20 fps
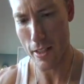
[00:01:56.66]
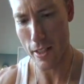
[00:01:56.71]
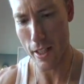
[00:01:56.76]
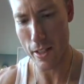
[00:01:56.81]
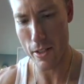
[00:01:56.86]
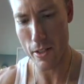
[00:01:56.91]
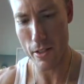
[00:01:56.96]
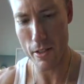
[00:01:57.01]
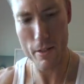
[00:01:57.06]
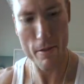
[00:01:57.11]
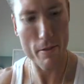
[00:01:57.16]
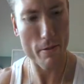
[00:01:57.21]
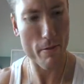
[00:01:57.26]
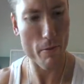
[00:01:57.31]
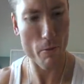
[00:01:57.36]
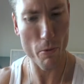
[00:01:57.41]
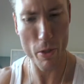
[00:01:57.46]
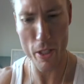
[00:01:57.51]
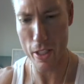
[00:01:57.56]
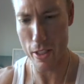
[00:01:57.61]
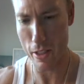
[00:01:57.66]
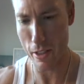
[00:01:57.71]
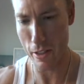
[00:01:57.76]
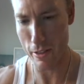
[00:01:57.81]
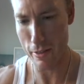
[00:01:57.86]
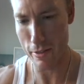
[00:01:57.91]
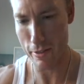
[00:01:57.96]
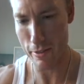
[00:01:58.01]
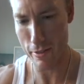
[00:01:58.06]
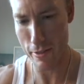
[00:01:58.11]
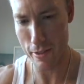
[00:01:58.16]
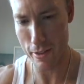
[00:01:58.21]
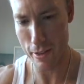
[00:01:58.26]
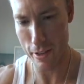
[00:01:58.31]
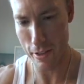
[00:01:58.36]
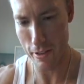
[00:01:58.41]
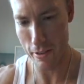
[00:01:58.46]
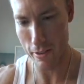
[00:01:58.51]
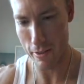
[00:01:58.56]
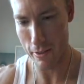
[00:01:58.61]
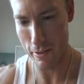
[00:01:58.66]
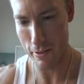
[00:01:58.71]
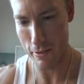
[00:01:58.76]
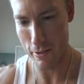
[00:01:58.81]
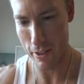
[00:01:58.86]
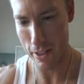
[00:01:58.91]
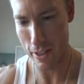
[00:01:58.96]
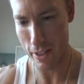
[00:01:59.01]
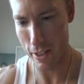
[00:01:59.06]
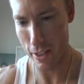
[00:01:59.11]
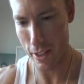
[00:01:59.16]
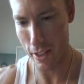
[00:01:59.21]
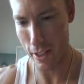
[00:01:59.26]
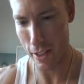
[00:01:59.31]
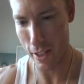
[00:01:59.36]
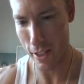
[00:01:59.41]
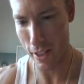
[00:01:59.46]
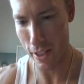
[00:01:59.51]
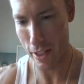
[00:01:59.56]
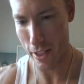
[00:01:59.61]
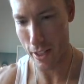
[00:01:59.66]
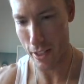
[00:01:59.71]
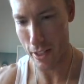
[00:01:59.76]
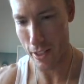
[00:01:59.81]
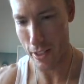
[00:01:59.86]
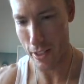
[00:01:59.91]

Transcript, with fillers: That's weird. What the heck?